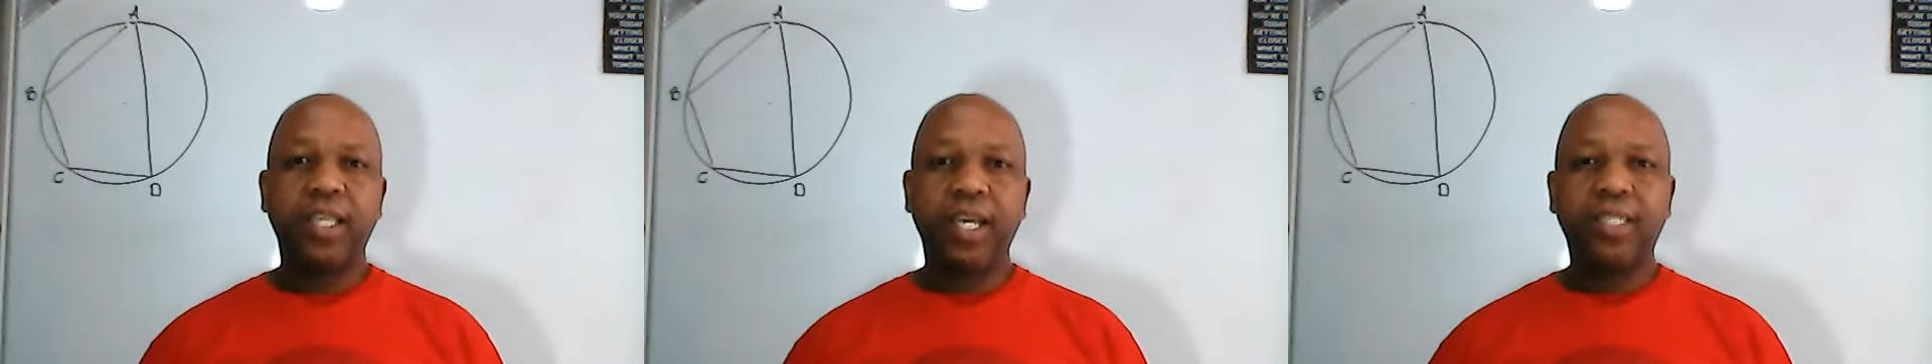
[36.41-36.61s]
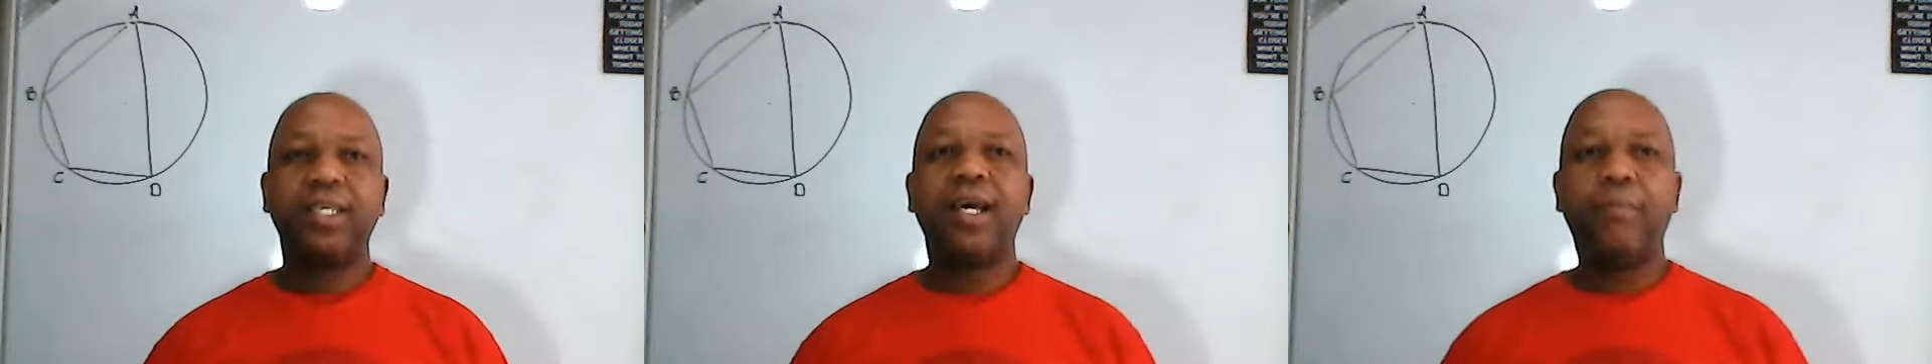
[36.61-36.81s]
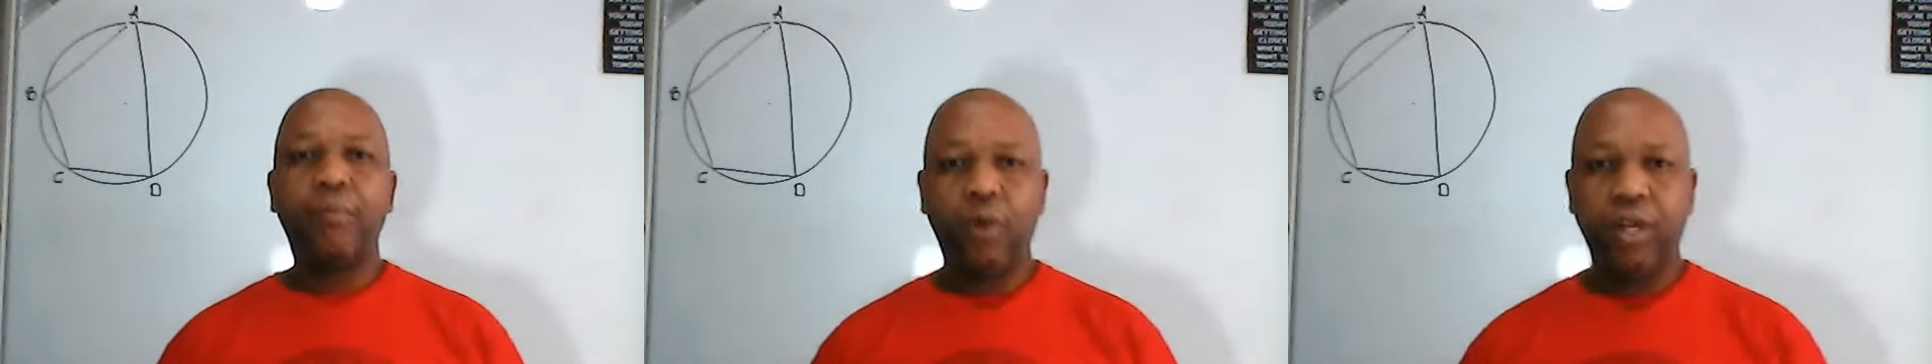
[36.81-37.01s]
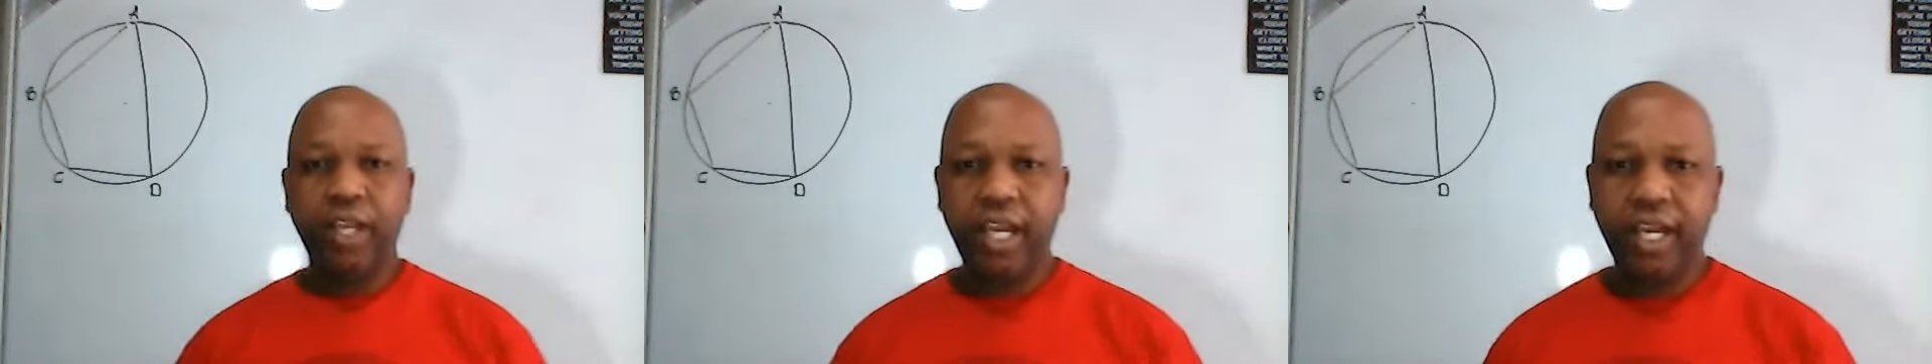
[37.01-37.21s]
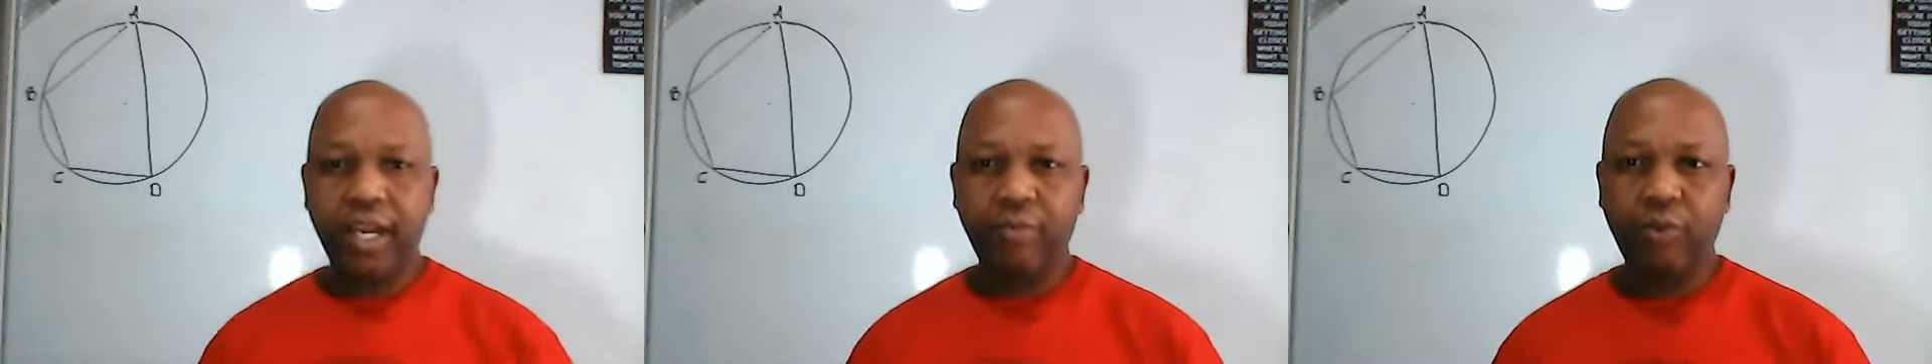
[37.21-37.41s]
Their sum will
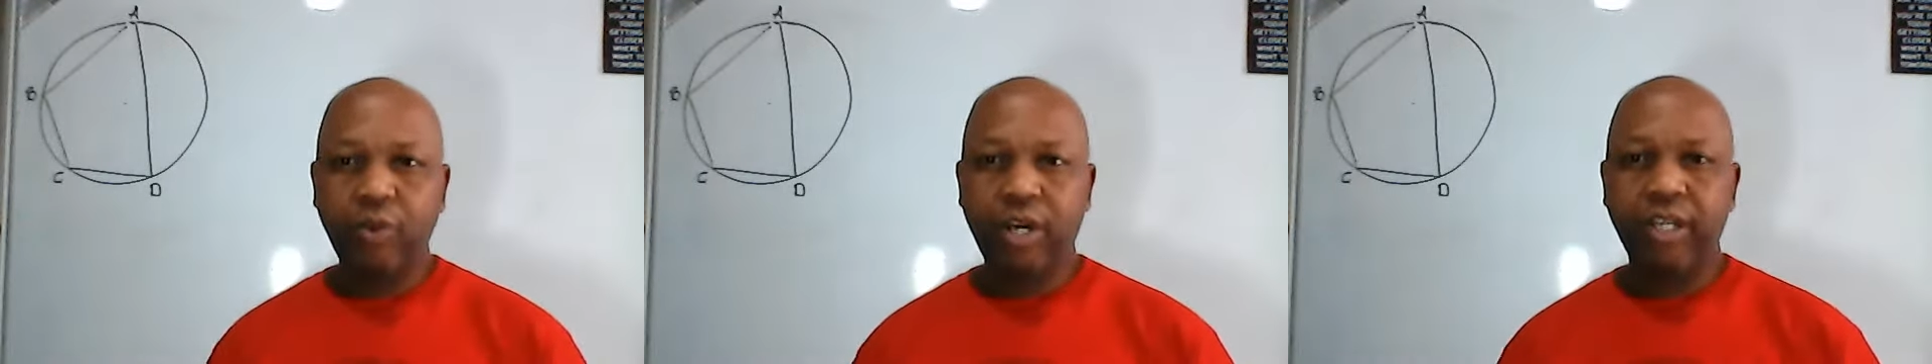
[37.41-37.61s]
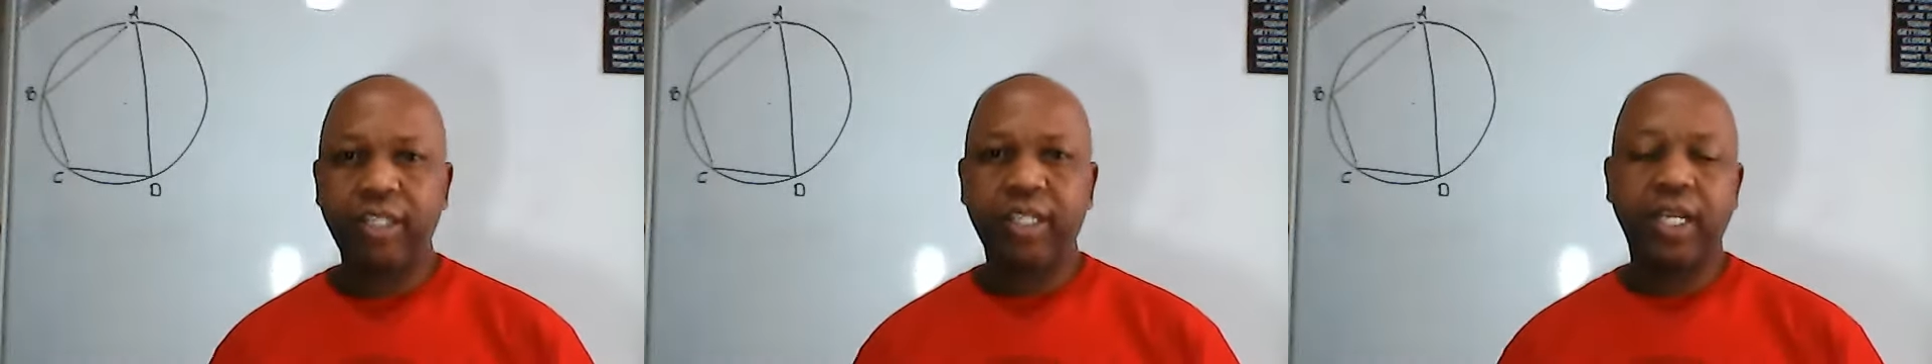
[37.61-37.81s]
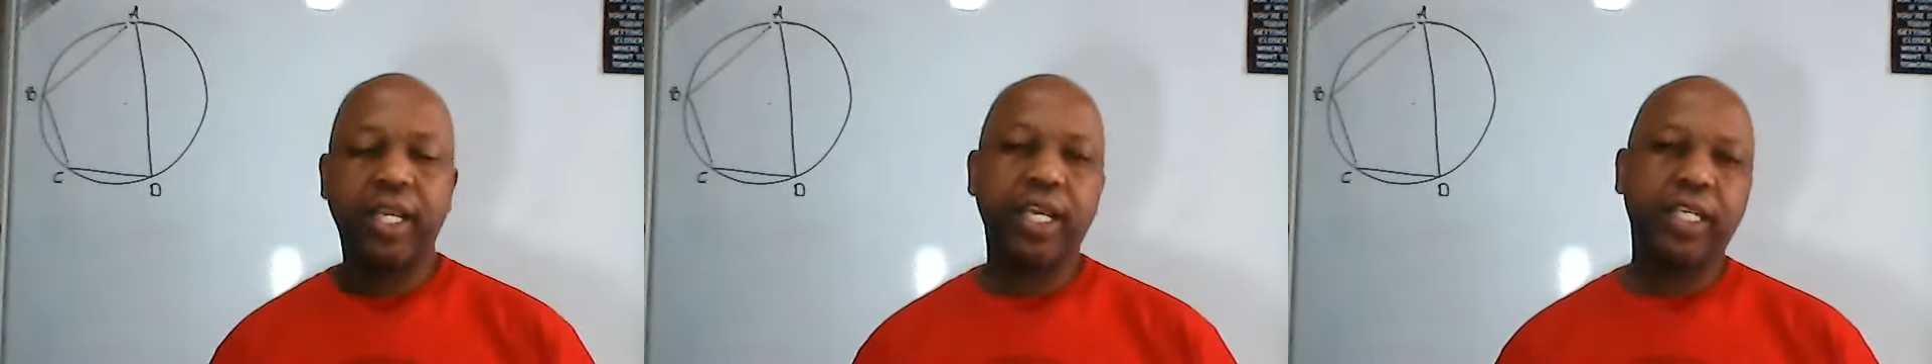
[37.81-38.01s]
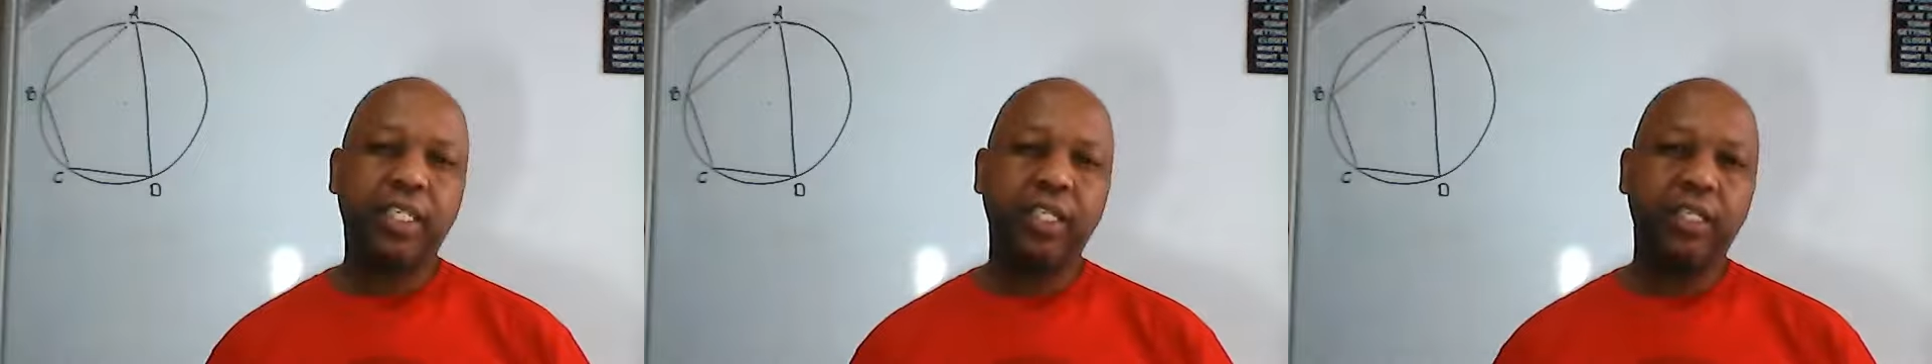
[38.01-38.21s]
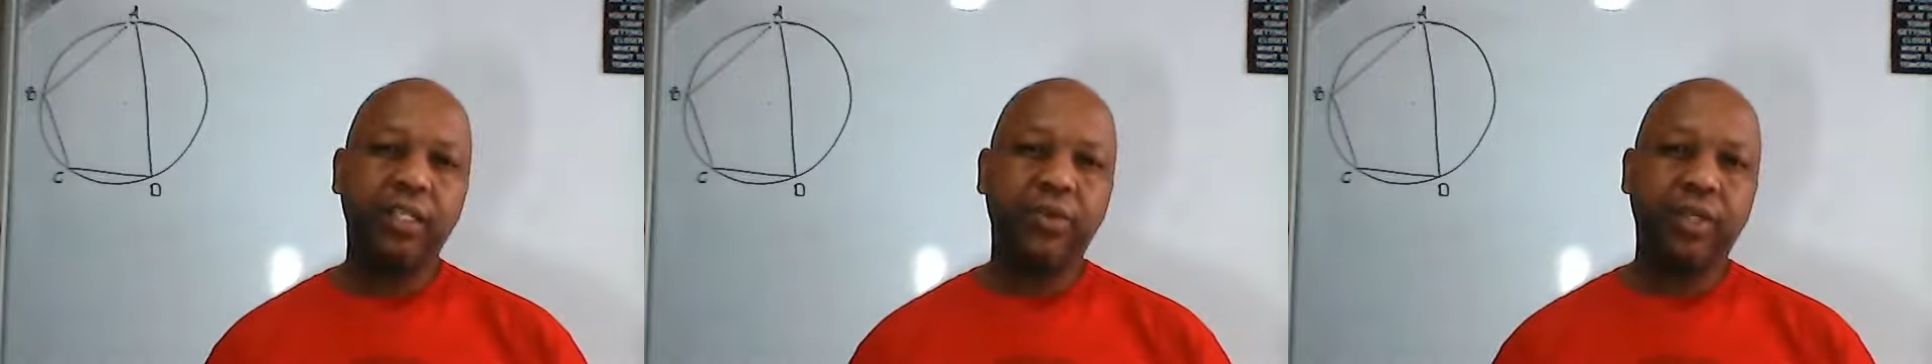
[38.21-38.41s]
add up to
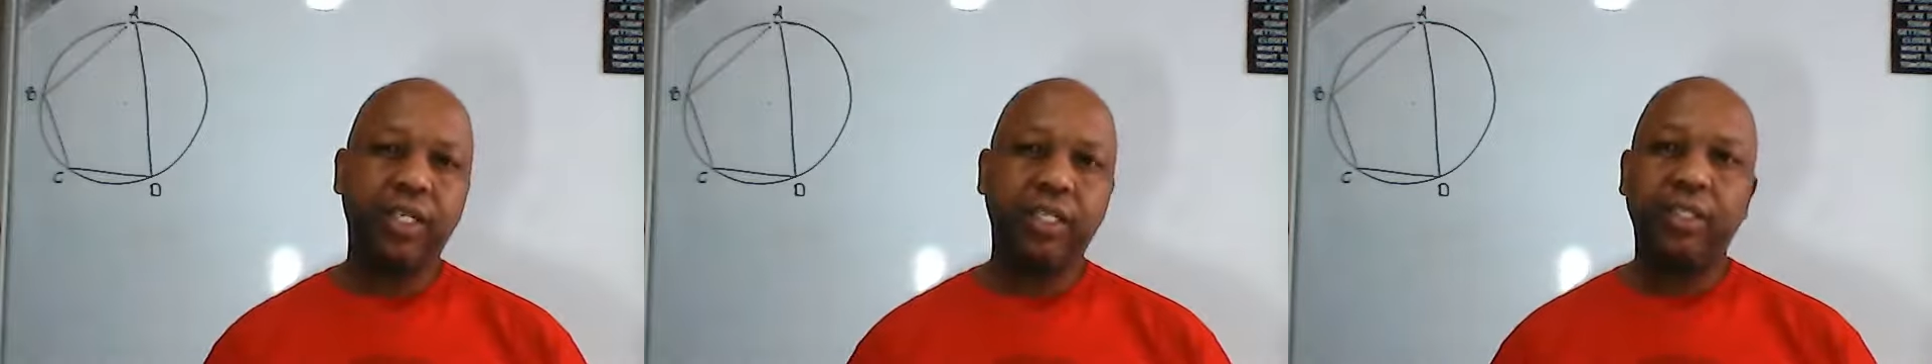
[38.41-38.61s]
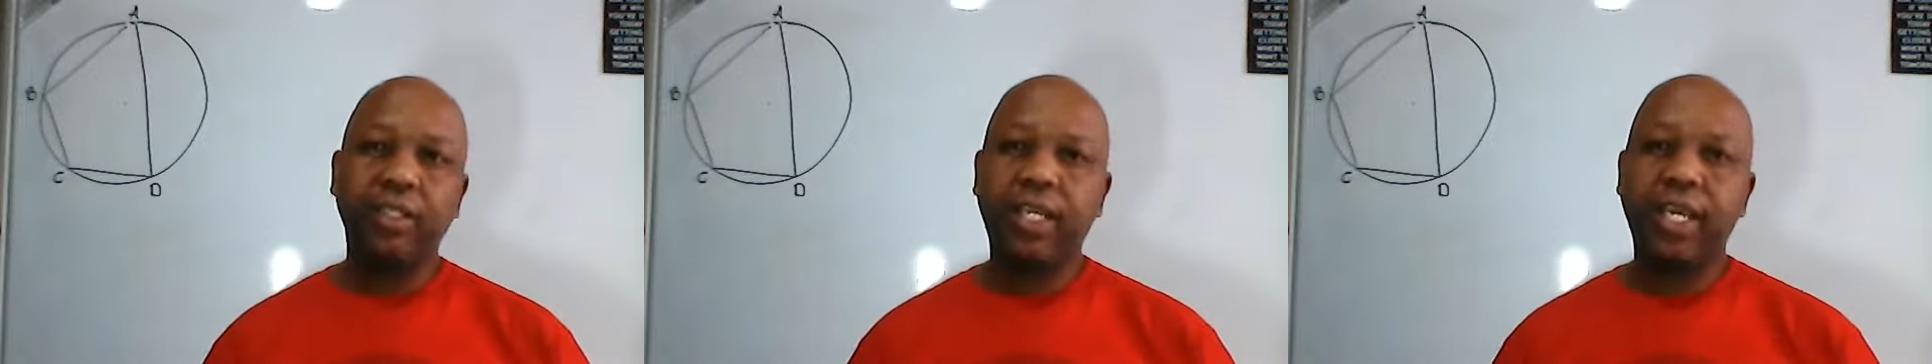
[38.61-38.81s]
180 degrees.